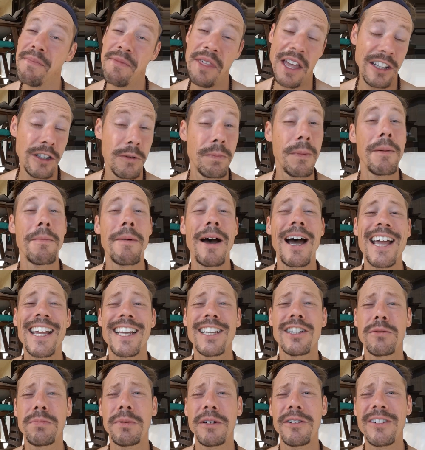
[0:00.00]
That's been my
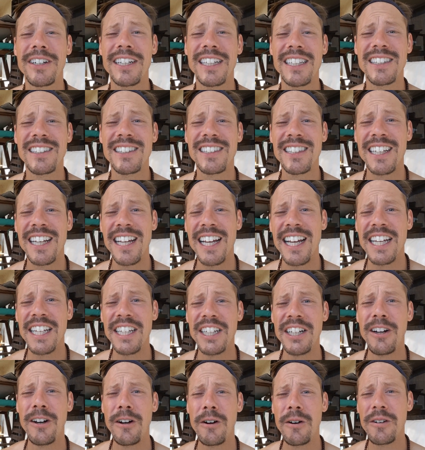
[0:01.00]
experience.
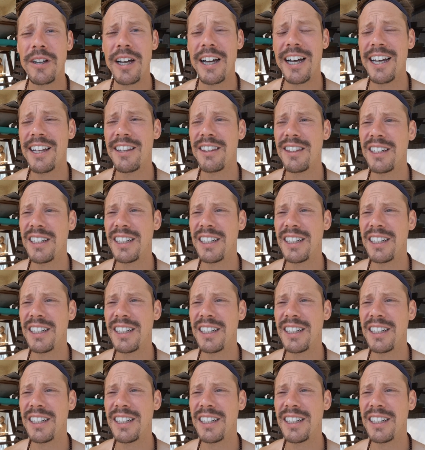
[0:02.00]
The